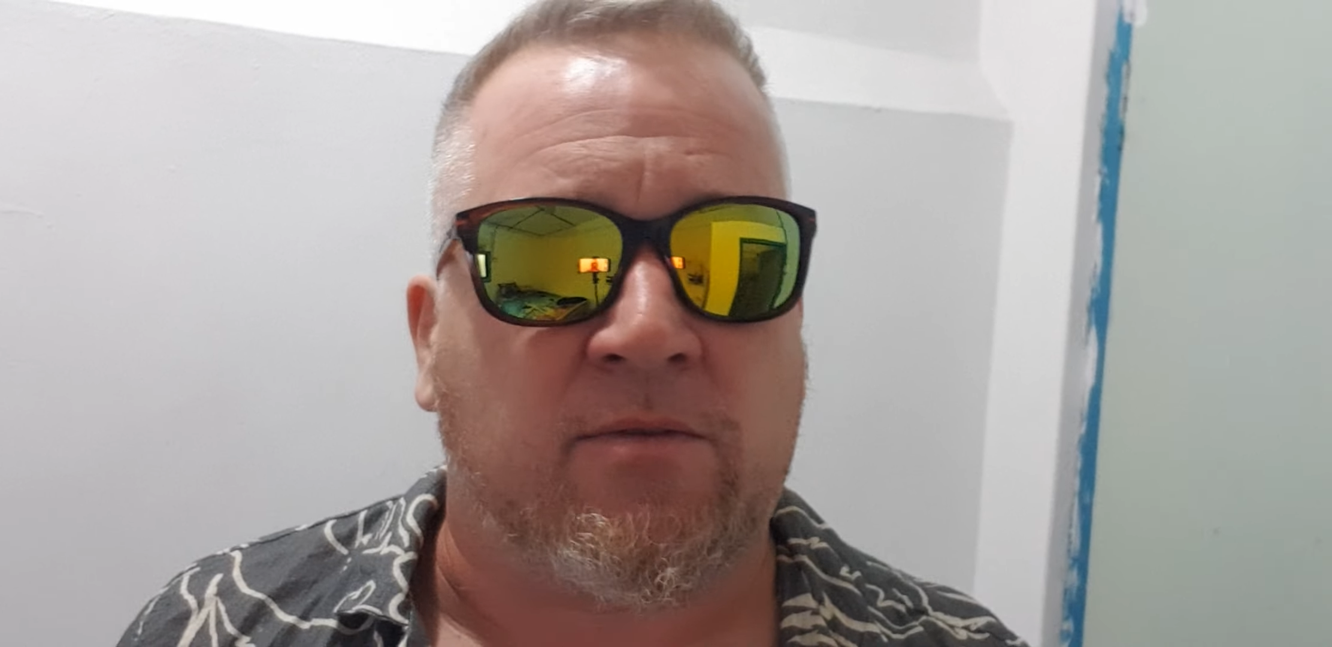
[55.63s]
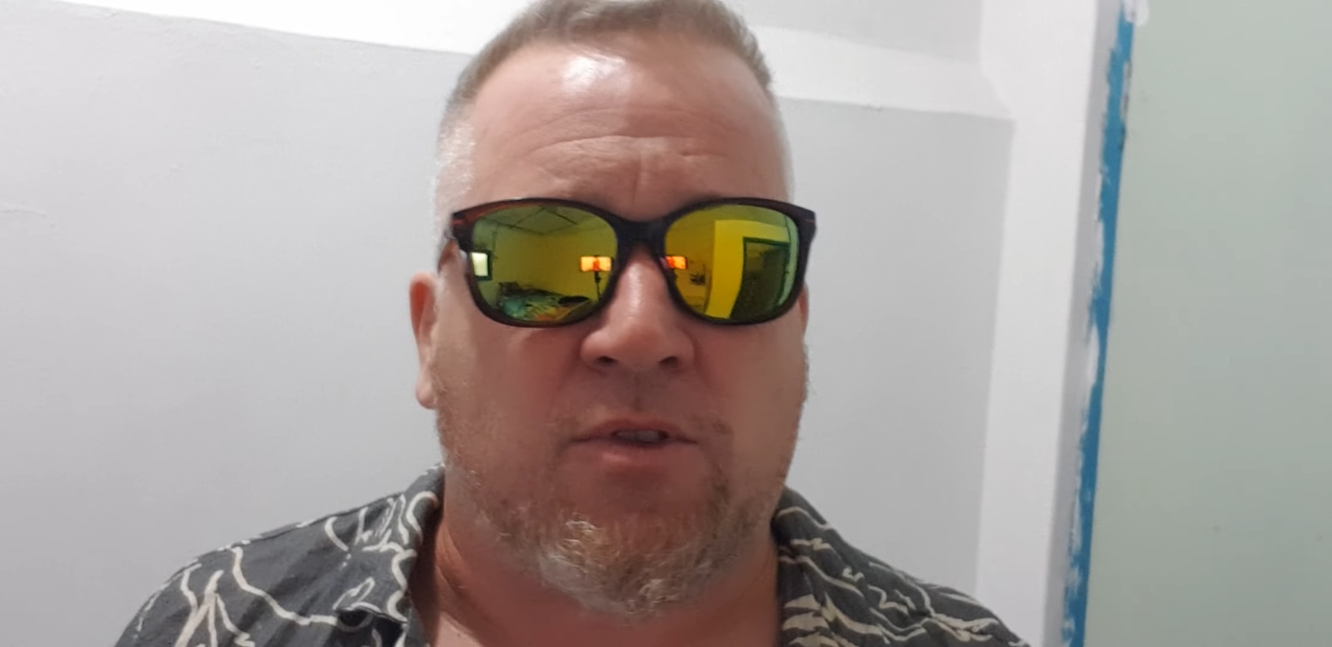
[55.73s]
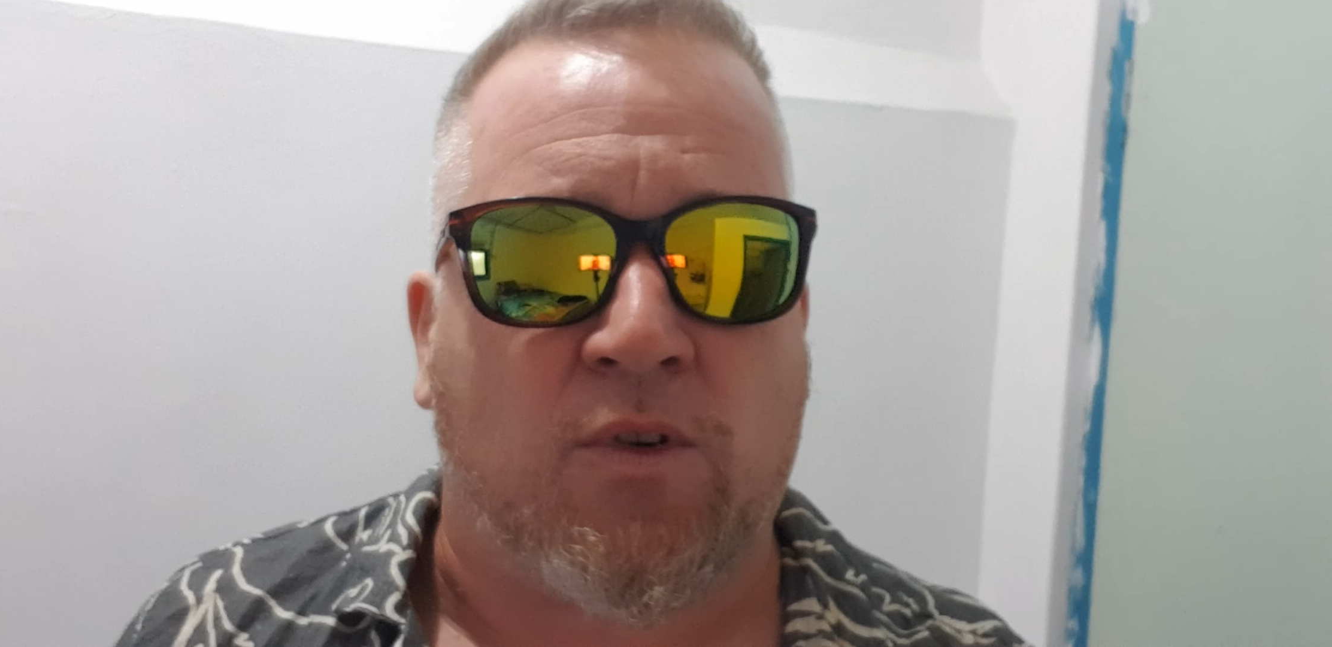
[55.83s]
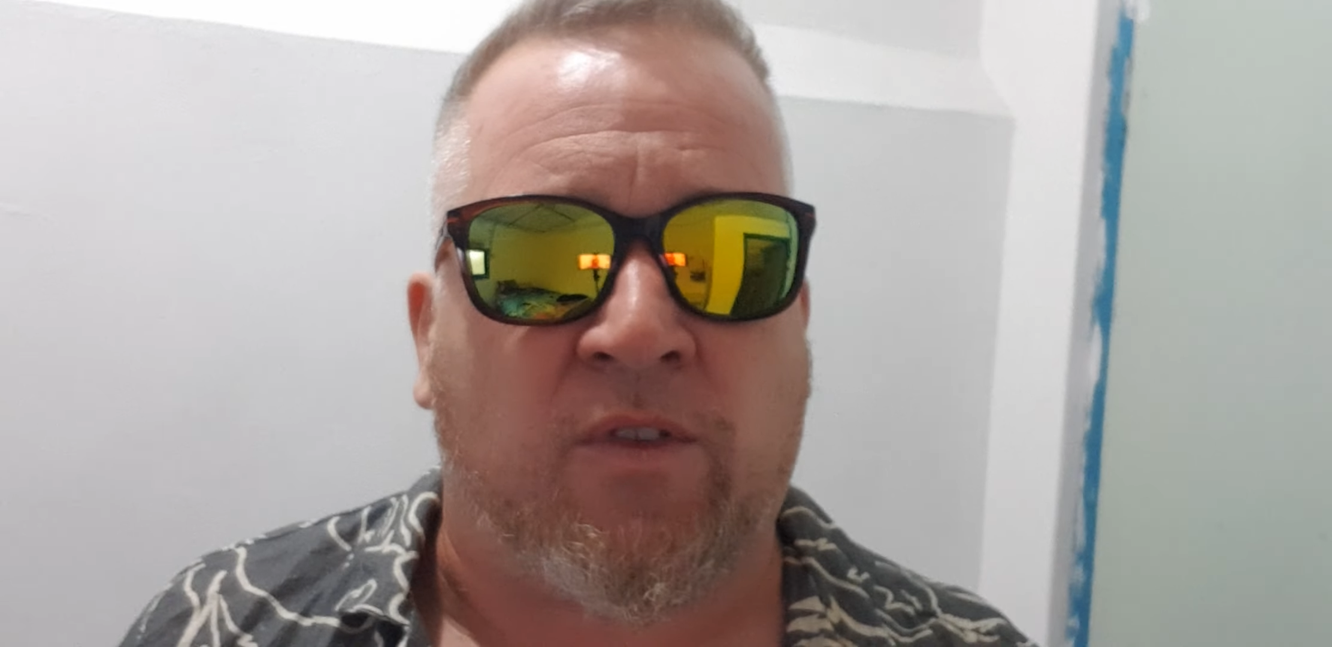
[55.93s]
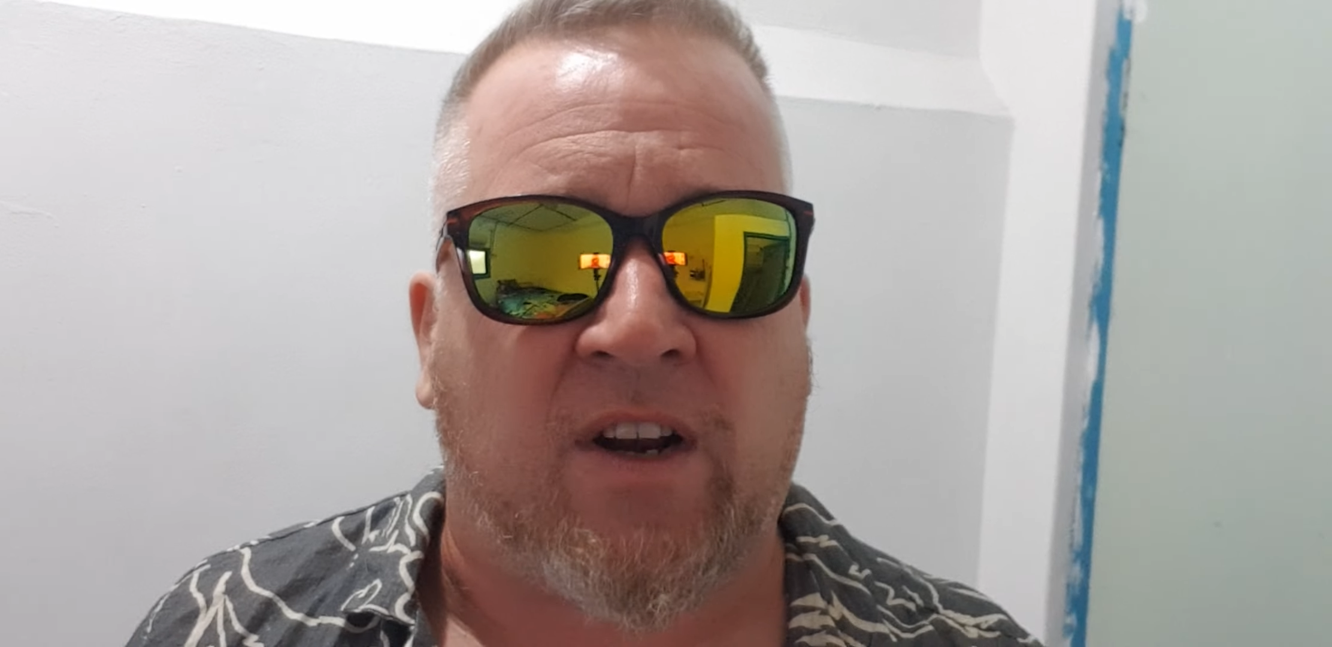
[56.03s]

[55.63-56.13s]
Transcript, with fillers: sort of